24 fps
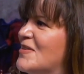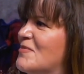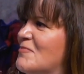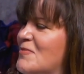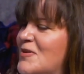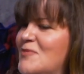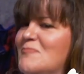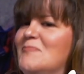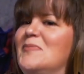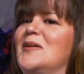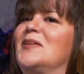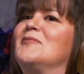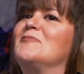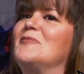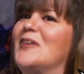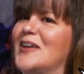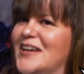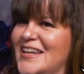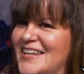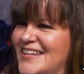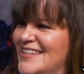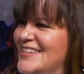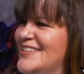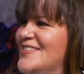We, yes. We've been
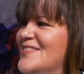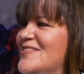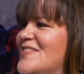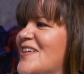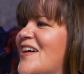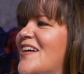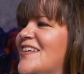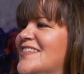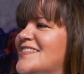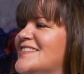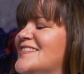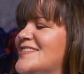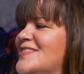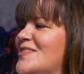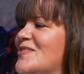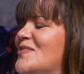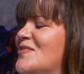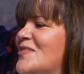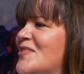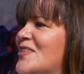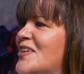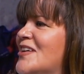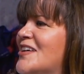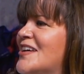ready to do that. So.
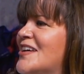Yes.